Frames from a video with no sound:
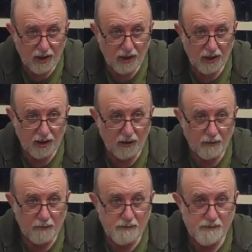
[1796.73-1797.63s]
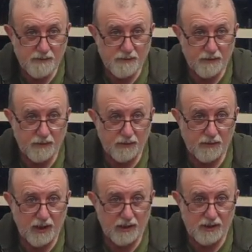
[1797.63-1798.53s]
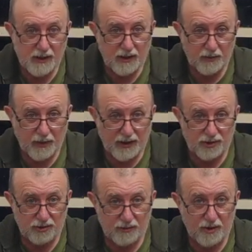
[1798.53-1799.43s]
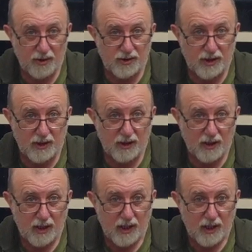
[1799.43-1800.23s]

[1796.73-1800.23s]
um, see the picture emerging.